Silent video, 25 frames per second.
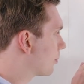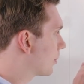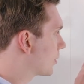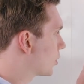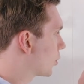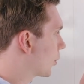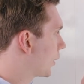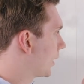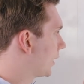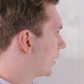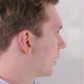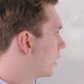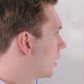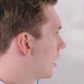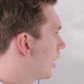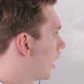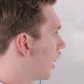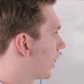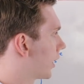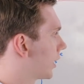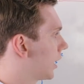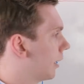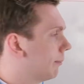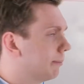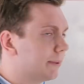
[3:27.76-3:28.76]
between
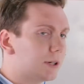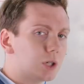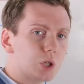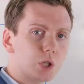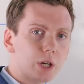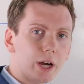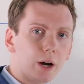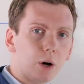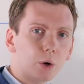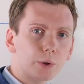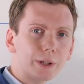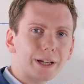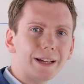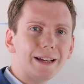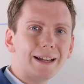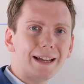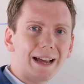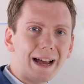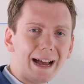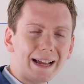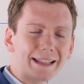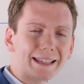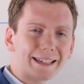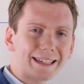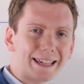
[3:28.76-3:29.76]
a company shareholder
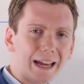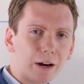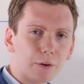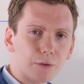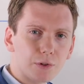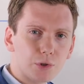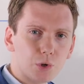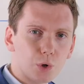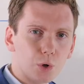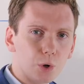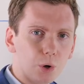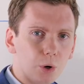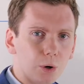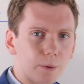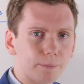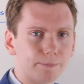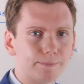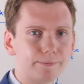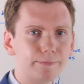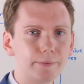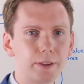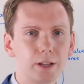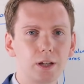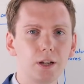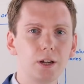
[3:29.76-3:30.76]
and a guarantor.
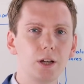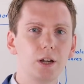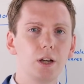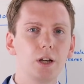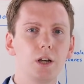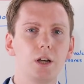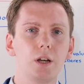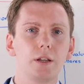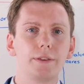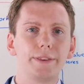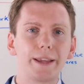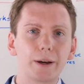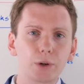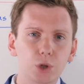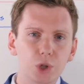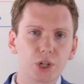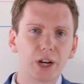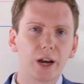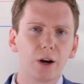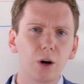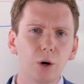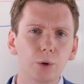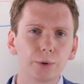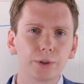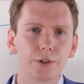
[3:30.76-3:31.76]
Now,
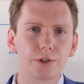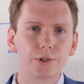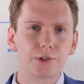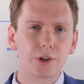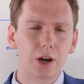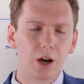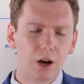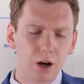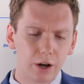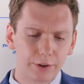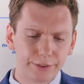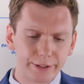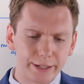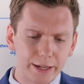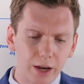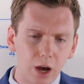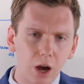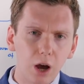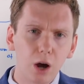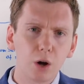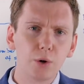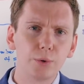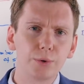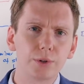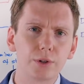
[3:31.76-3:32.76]
shareholders are the
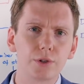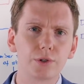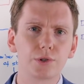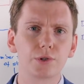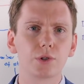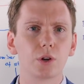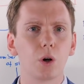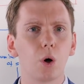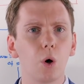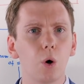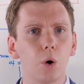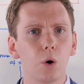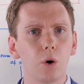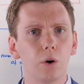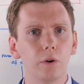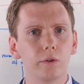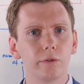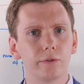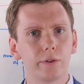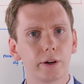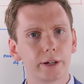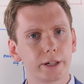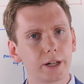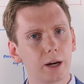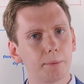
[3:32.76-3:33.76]
owners
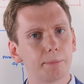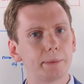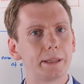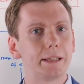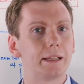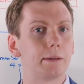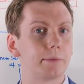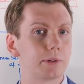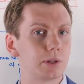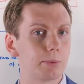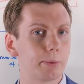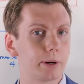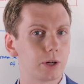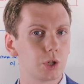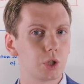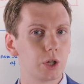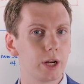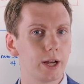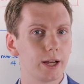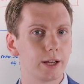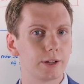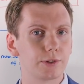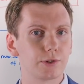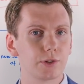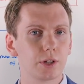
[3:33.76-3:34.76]
of a company limited by
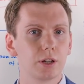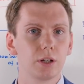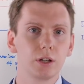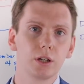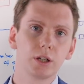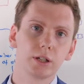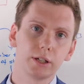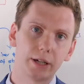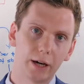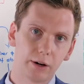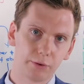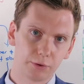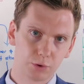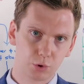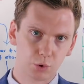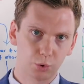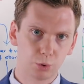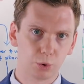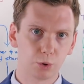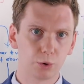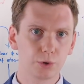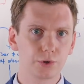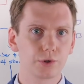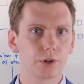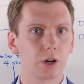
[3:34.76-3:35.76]
shares.
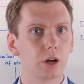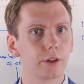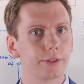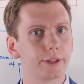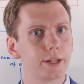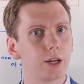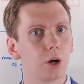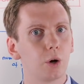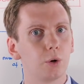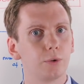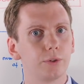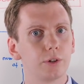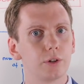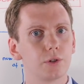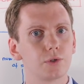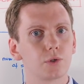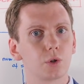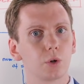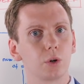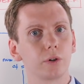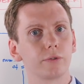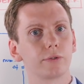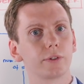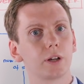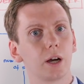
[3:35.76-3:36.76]
Guarantors are the owners
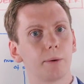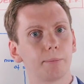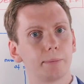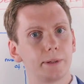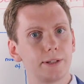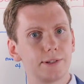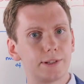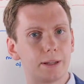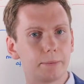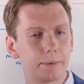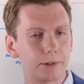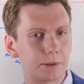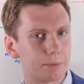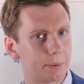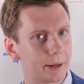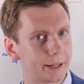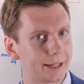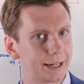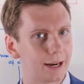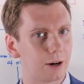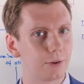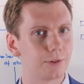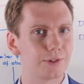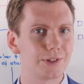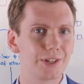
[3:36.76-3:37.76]
of companies limited by
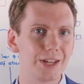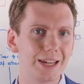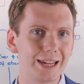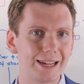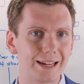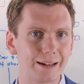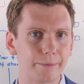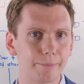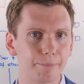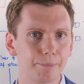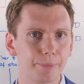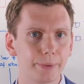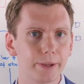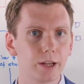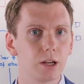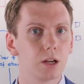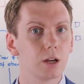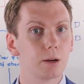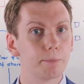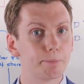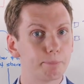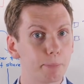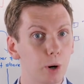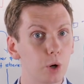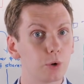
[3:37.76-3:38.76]
guarantee.
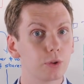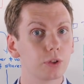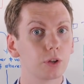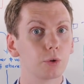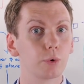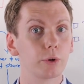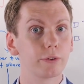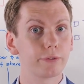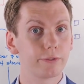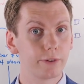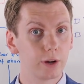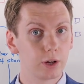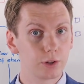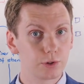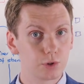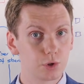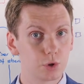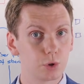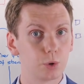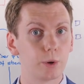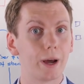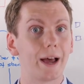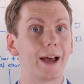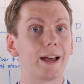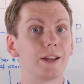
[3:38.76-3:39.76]
Both are referred
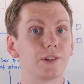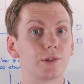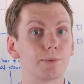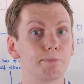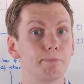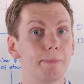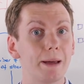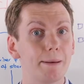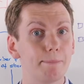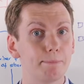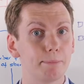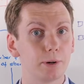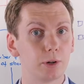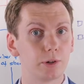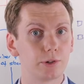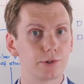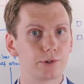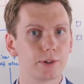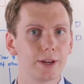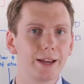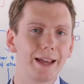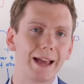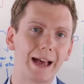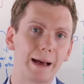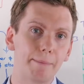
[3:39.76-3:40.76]
to as
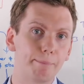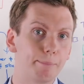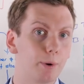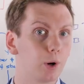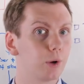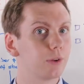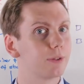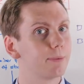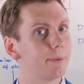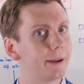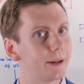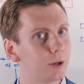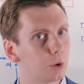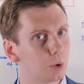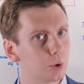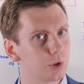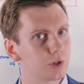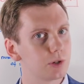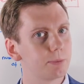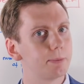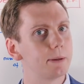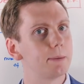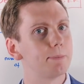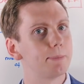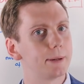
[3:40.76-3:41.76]
members, and both may
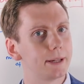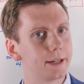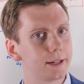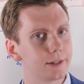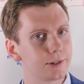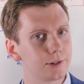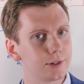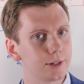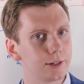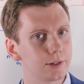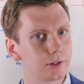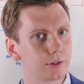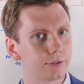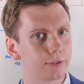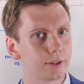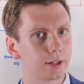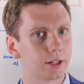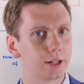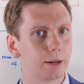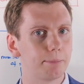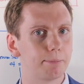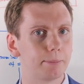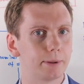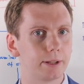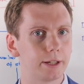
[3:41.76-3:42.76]
also be PSCs of the
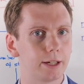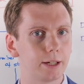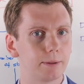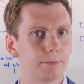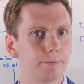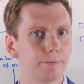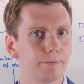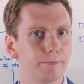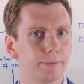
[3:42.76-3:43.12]
company.